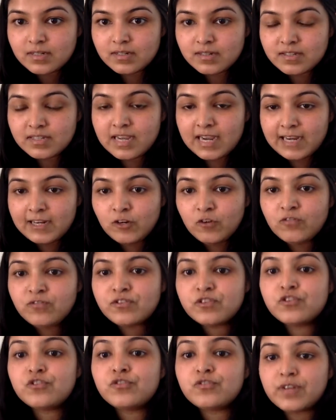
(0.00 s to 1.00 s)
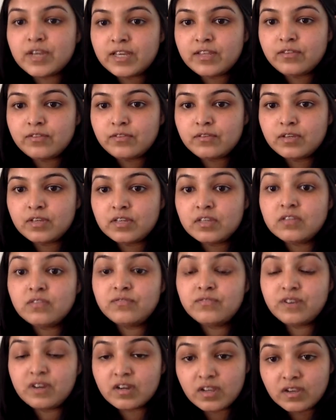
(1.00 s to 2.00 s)
a sign of strength is
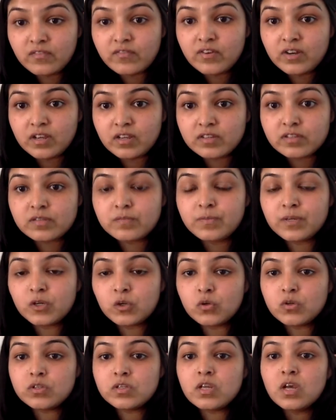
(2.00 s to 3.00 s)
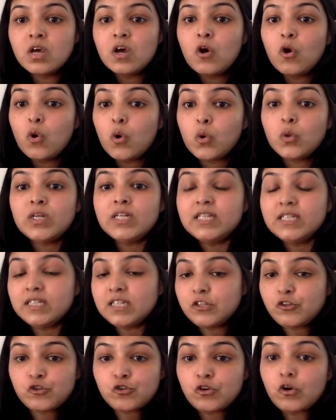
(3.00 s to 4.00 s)
forgiveness, because only
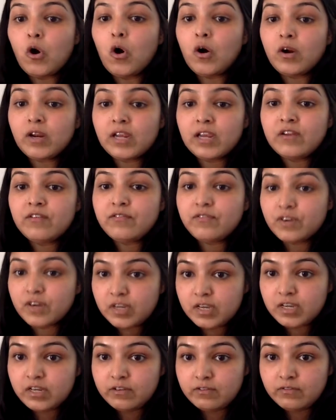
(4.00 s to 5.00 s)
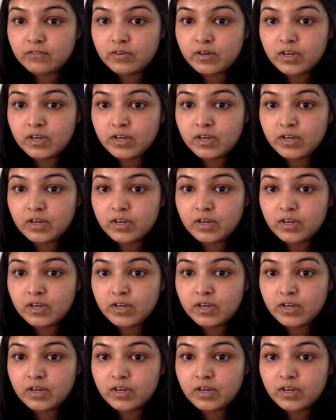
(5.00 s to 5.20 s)
the strong can forgive.